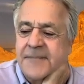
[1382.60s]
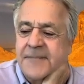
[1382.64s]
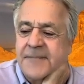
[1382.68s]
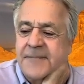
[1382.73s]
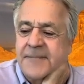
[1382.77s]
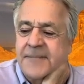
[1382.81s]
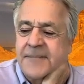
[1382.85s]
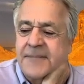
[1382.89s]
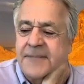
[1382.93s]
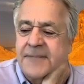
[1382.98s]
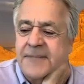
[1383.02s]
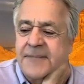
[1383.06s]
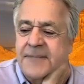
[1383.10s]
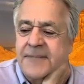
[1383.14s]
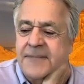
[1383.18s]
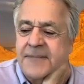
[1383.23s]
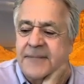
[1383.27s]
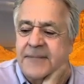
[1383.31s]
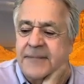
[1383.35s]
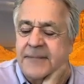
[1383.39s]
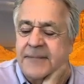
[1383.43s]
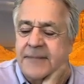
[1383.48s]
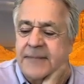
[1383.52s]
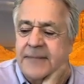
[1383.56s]

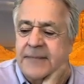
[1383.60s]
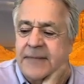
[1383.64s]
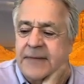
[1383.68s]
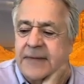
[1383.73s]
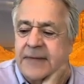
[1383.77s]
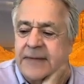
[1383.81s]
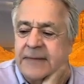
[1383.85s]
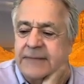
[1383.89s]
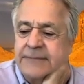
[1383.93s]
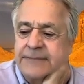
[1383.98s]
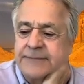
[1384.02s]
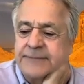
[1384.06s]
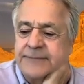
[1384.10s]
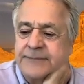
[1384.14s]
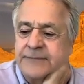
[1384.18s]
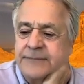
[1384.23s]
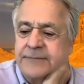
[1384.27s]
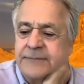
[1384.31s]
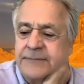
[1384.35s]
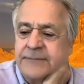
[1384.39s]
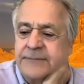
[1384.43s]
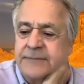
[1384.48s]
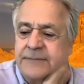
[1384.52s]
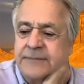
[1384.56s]

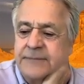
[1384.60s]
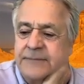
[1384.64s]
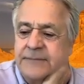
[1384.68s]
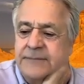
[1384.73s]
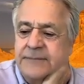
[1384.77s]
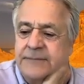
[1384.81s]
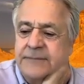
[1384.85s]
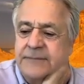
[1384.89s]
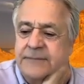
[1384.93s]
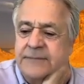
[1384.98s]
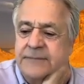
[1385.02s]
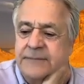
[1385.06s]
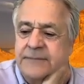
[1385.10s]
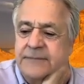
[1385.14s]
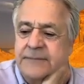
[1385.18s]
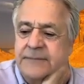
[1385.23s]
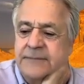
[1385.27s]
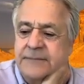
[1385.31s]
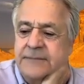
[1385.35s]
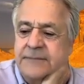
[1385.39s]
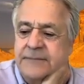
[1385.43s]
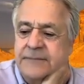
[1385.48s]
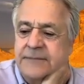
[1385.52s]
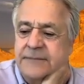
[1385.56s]

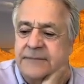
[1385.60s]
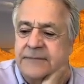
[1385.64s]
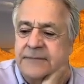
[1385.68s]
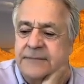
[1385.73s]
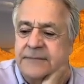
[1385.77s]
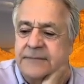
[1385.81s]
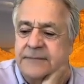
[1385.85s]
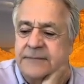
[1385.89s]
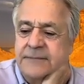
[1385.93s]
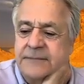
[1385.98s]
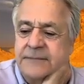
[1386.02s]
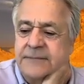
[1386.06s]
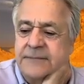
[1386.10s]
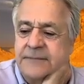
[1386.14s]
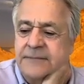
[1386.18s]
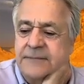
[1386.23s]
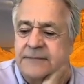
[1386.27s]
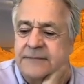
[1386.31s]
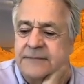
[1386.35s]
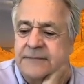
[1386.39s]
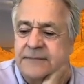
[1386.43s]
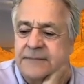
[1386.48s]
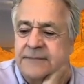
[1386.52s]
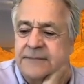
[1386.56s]

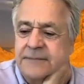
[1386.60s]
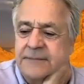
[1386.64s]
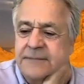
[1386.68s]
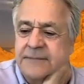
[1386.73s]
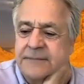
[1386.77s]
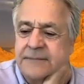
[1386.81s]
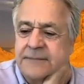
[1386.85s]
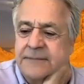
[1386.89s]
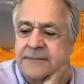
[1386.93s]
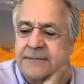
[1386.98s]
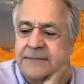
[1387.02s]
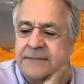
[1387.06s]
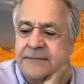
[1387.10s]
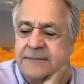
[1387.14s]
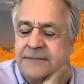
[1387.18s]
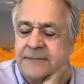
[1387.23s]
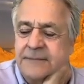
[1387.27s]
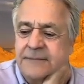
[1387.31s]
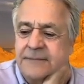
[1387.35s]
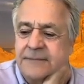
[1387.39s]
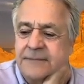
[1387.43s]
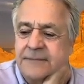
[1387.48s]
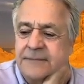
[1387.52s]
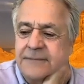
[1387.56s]

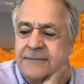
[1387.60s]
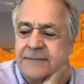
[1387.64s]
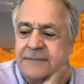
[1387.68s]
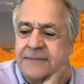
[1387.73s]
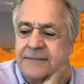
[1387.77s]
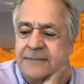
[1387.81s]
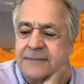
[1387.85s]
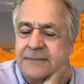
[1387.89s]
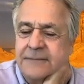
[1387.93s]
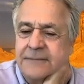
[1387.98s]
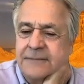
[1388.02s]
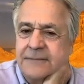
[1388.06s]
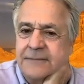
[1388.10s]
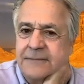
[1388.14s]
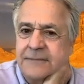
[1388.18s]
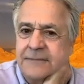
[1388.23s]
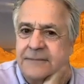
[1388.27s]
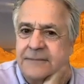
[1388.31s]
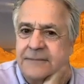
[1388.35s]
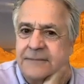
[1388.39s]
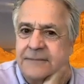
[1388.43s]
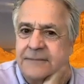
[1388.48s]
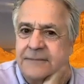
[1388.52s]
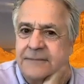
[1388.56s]

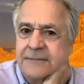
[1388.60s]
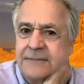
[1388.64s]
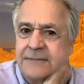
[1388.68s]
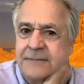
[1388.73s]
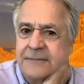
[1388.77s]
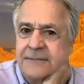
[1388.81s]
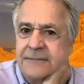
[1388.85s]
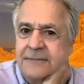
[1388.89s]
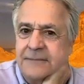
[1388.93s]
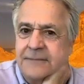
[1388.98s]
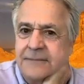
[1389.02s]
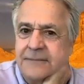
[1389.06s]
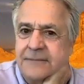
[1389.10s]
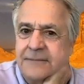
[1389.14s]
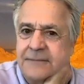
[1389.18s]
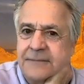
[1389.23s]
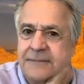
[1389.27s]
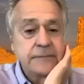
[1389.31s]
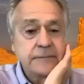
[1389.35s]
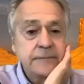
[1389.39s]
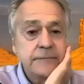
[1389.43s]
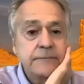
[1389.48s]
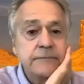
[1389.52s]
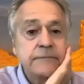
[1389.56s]

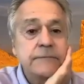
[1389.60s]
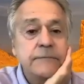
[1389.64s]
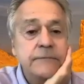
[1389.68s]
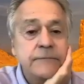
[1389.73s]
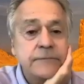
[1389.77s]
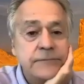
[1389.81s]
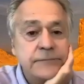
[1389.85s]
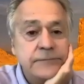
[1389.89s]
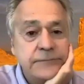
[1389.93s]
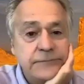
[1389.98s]
[no speech]